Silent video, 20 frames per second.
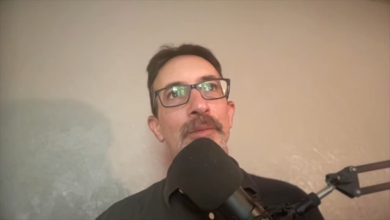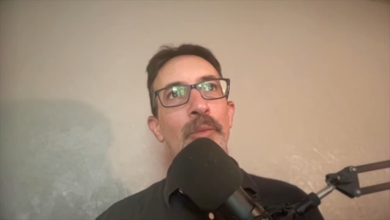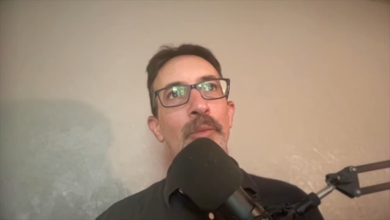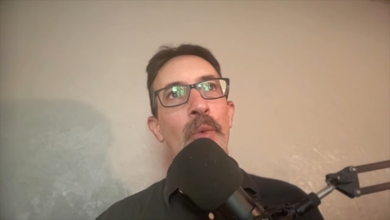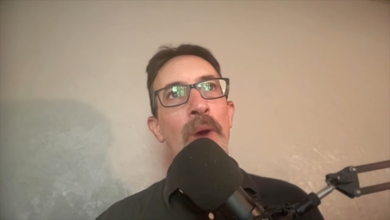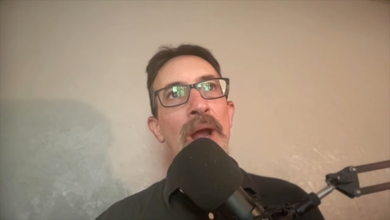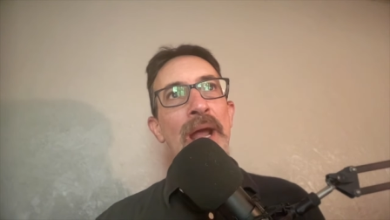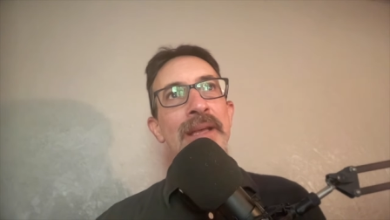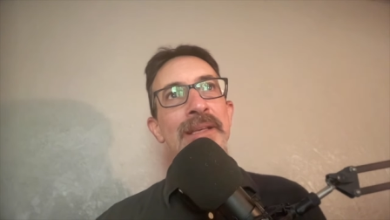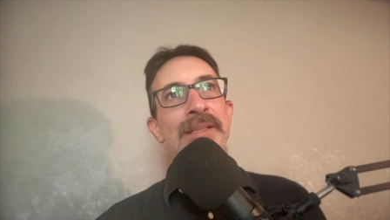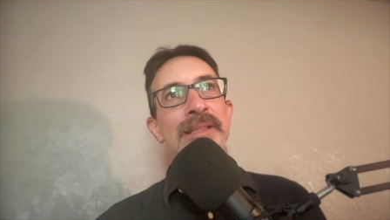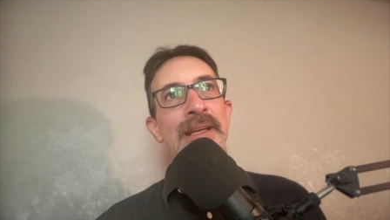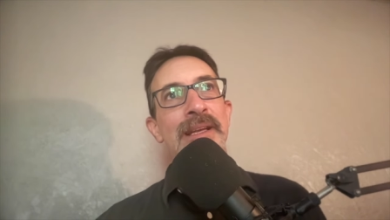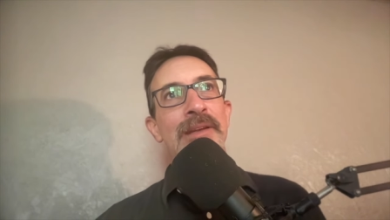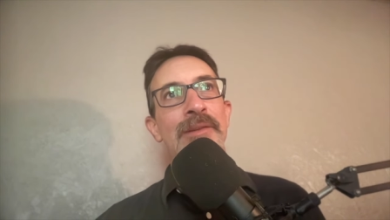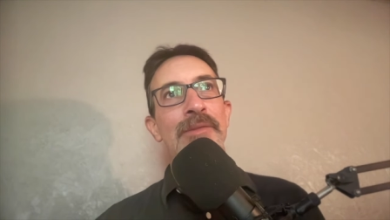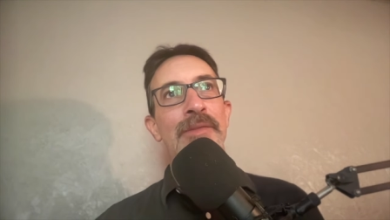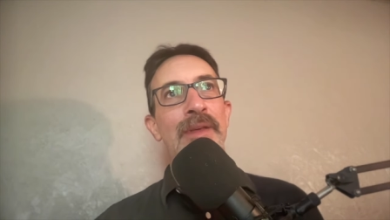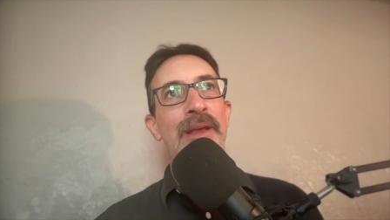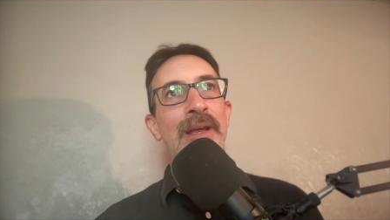ways that
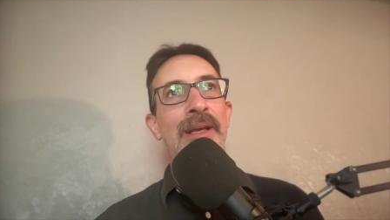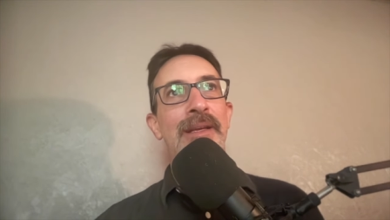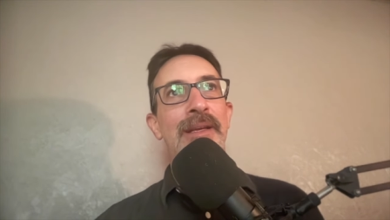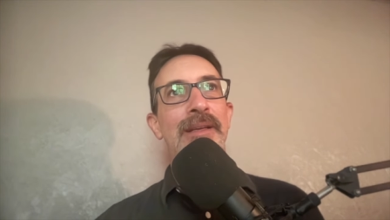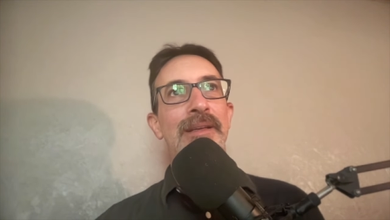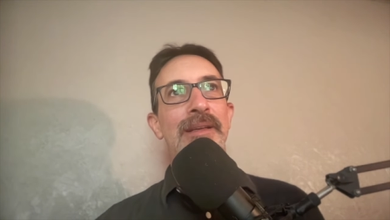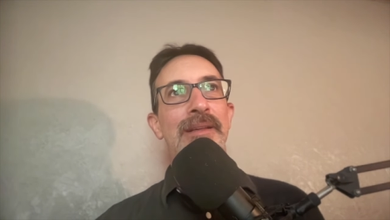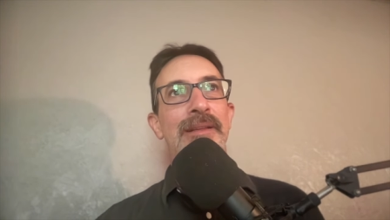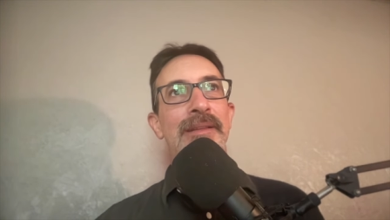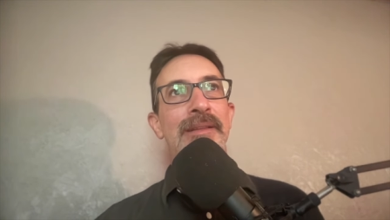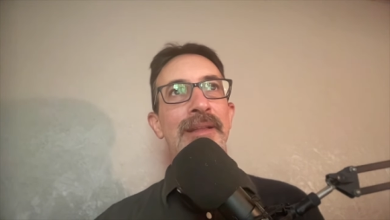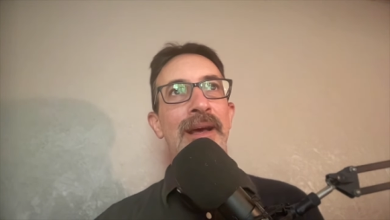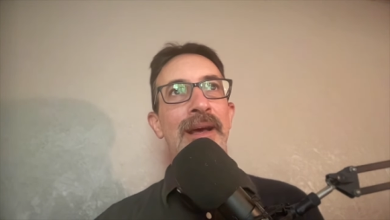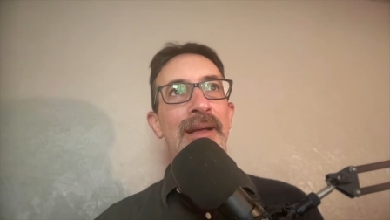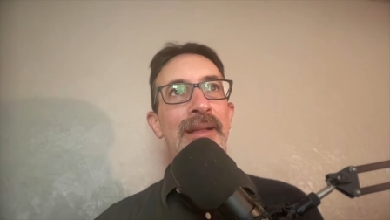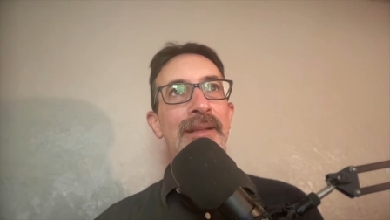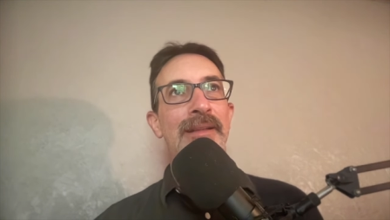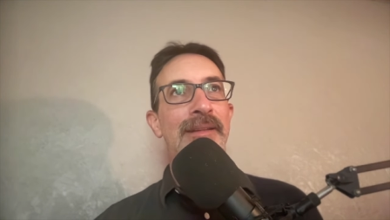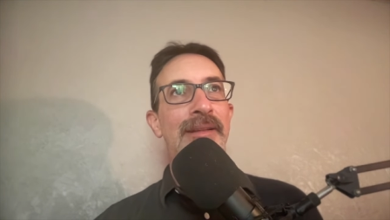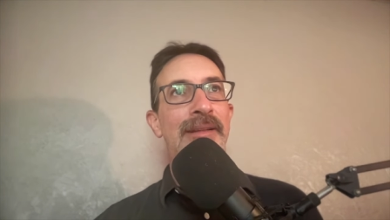you think
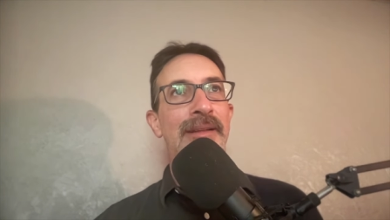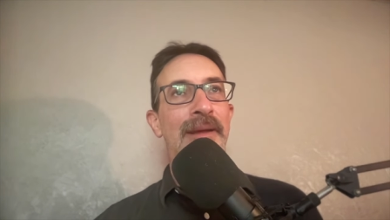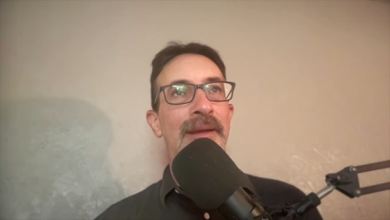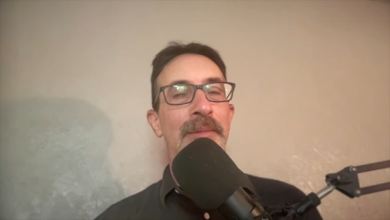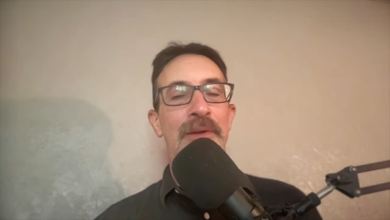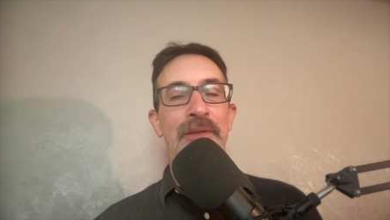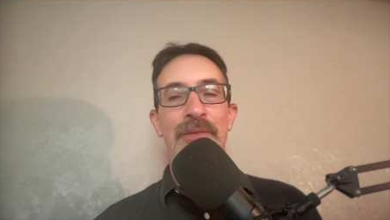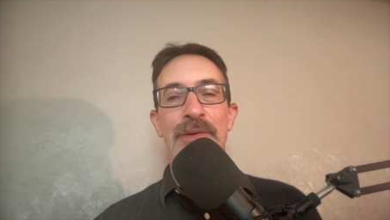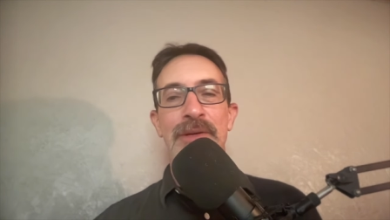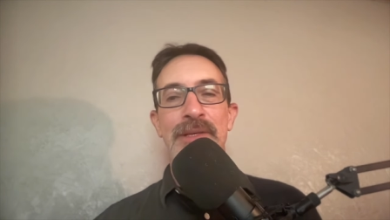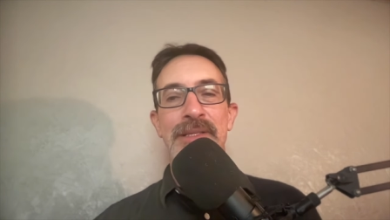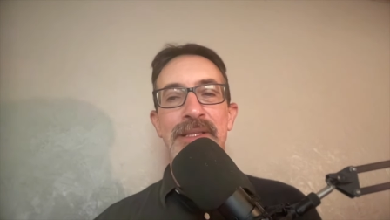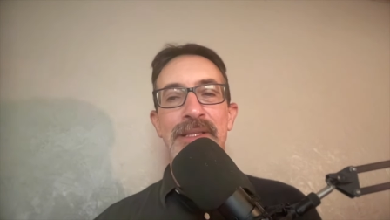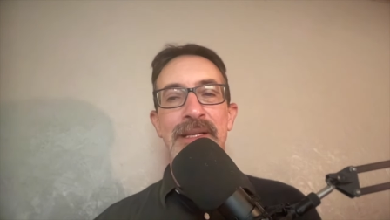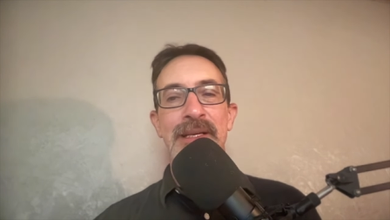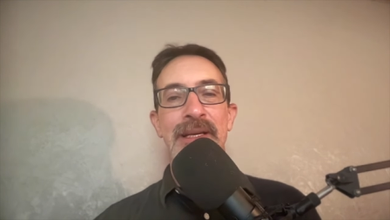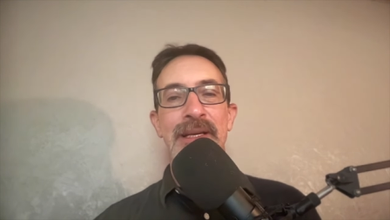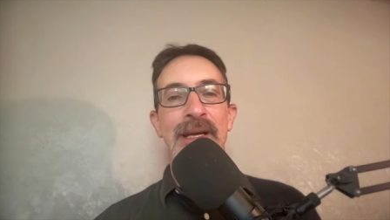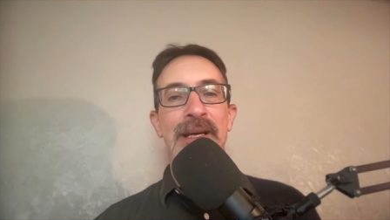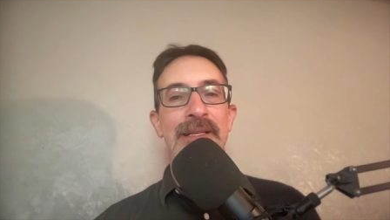that the
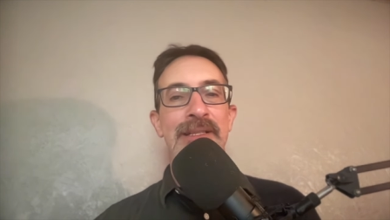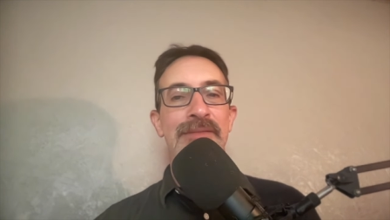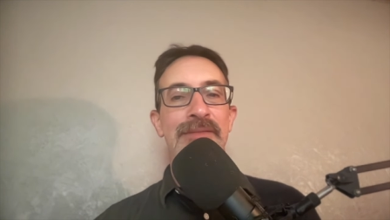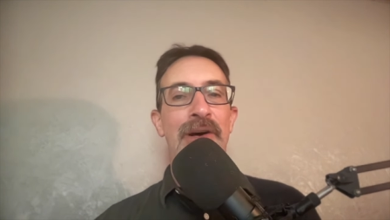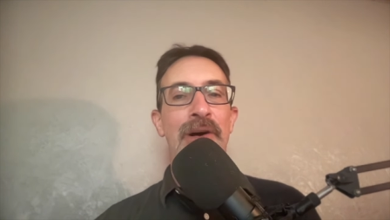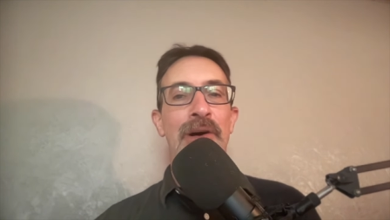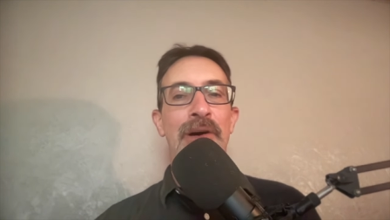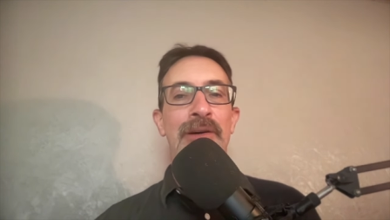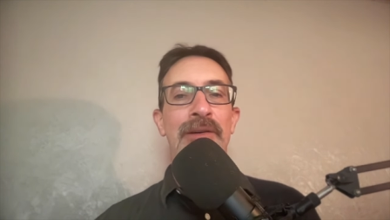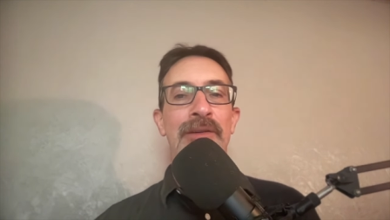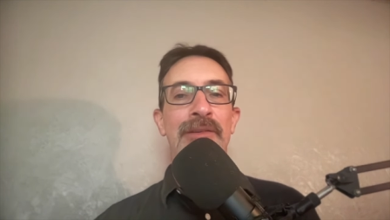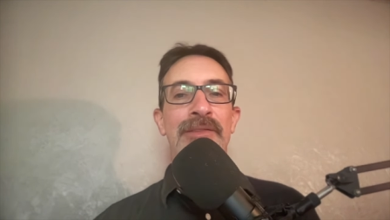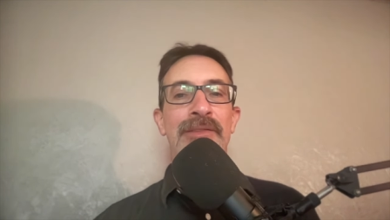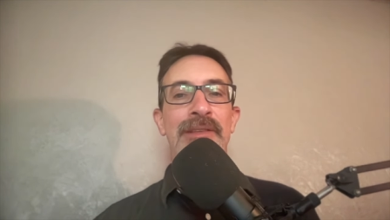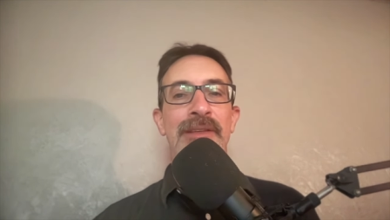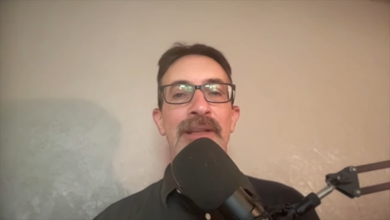W3C has evolved?